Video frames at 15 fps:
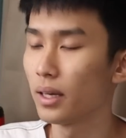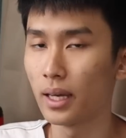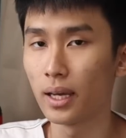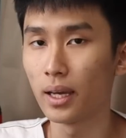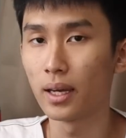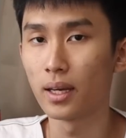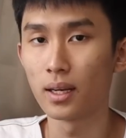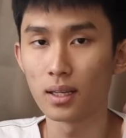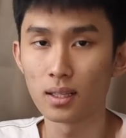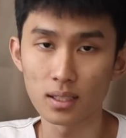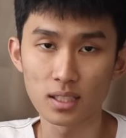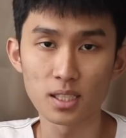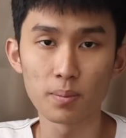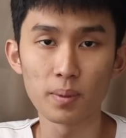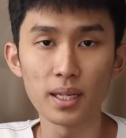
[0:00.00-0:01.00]
And I'll
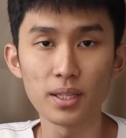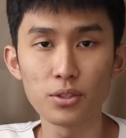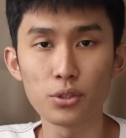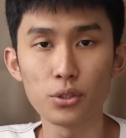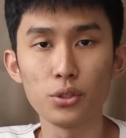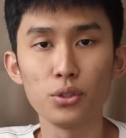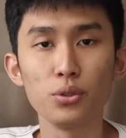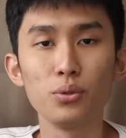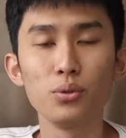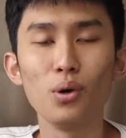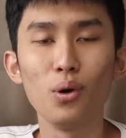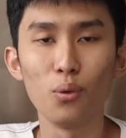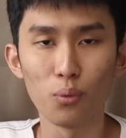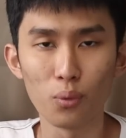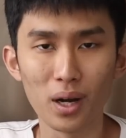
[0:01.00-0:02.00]
explain to you
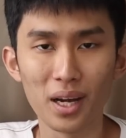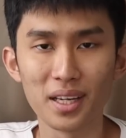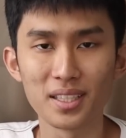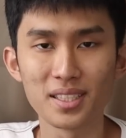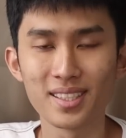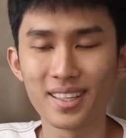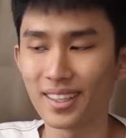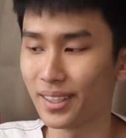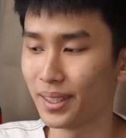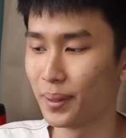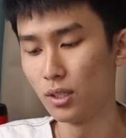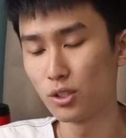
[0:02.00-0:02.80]
why in a second.